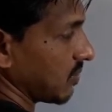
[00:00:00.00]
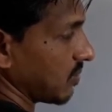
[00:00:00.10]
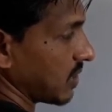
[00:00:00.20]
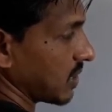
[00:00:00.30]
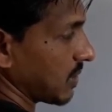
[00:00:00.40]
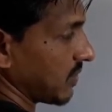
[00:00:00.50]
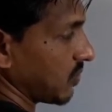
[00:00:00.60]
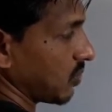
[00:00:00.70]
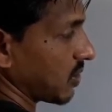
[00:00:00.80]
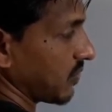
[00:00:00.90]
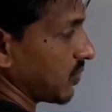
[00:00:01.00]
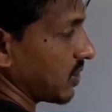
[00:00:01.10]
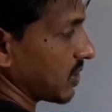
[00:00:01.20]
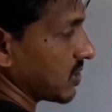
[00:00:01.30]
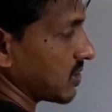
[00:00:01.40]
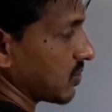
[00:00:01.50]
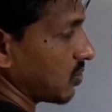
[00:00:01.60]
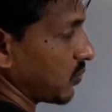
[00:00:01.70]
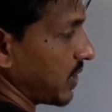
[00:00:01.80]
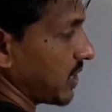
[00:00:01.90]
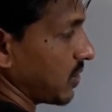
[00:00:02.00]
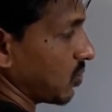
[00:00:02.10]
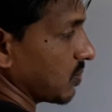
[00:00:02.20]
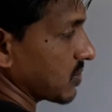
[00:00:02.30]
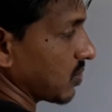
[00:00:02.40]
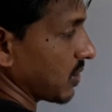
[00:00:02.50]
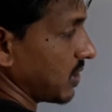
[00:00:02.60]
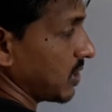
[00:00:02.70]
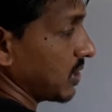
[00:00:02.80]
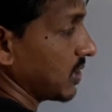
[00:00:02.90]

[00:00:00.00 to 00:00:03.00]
multiply 4, if you increase it to 20 ohms, okay.